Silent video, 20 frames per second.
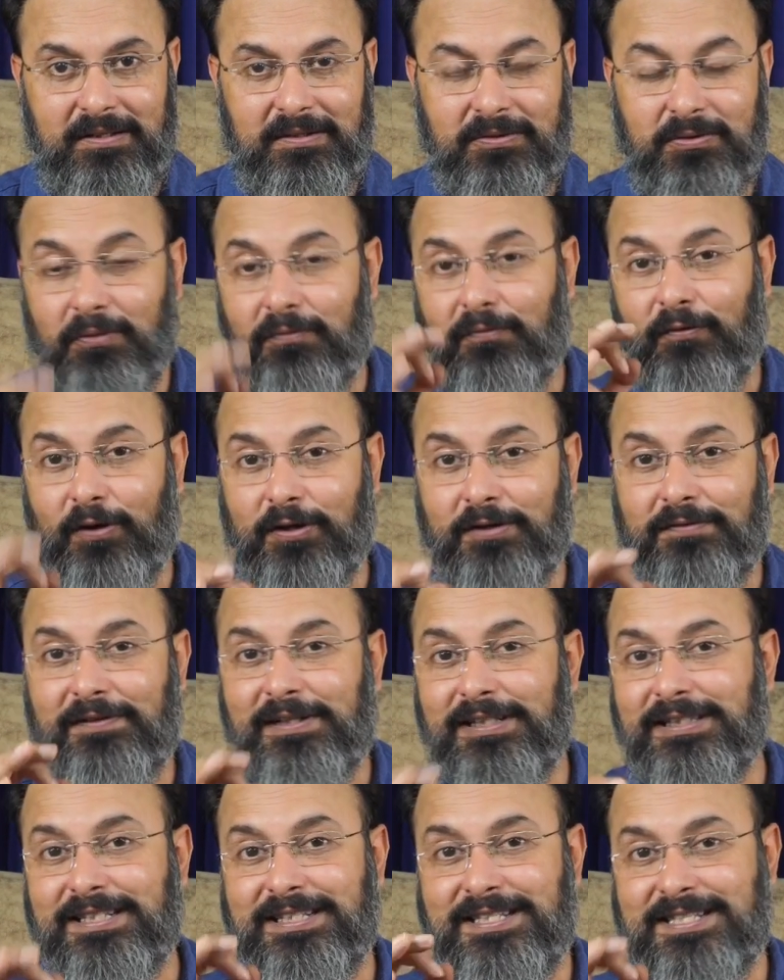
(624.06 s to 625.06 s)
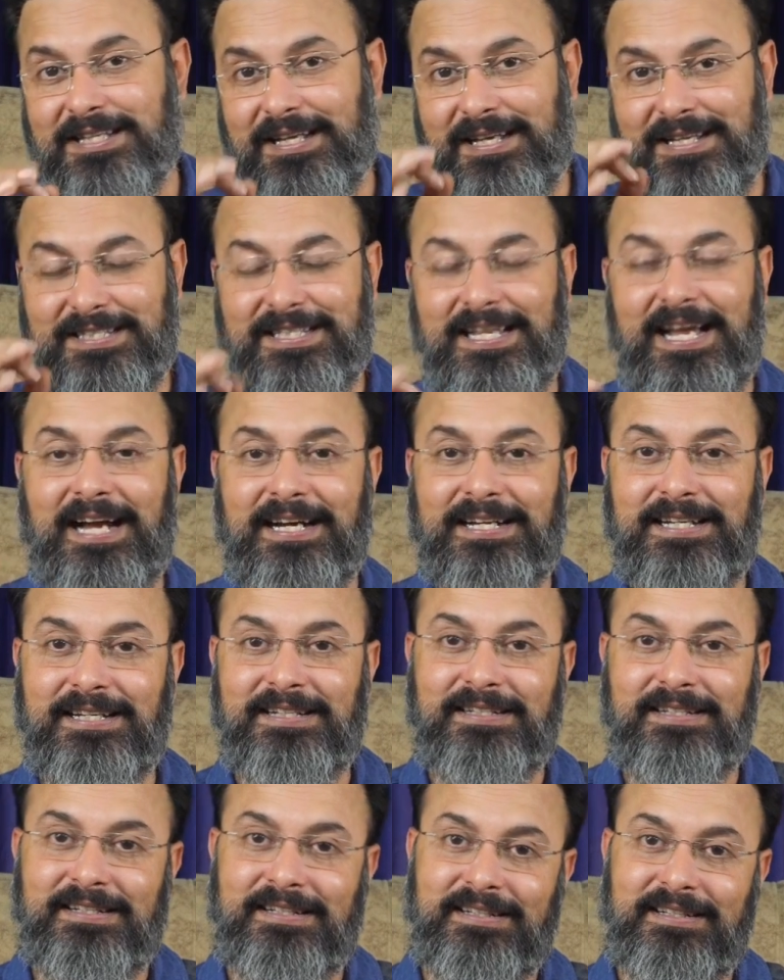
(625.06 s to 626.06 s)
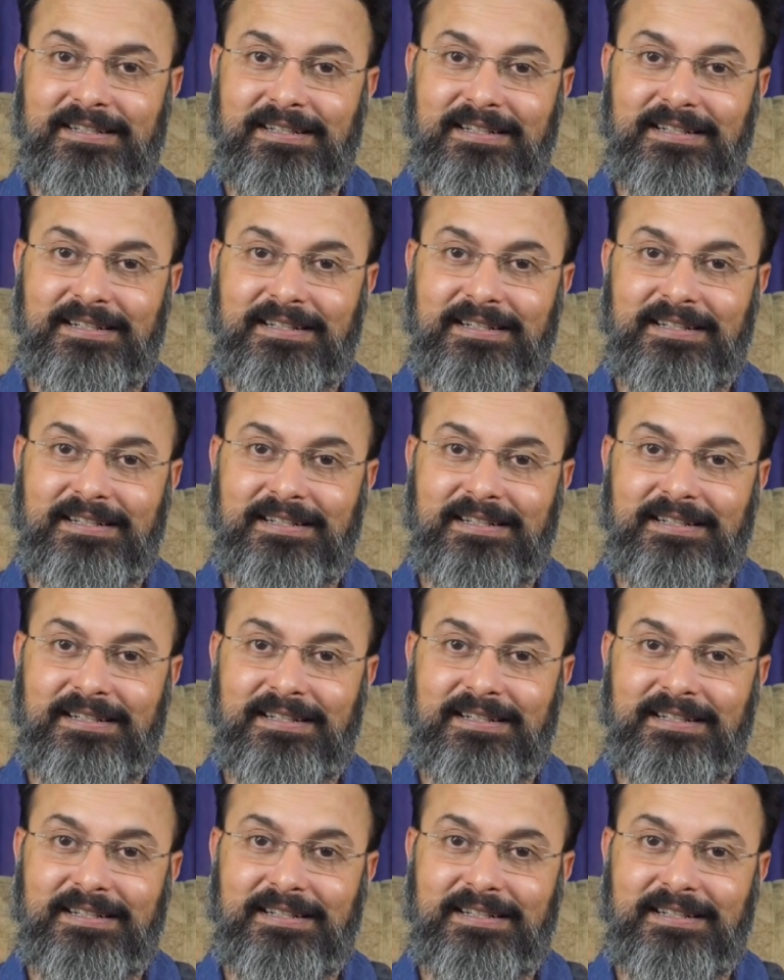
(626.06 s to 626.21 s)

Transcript: So what will this Saturn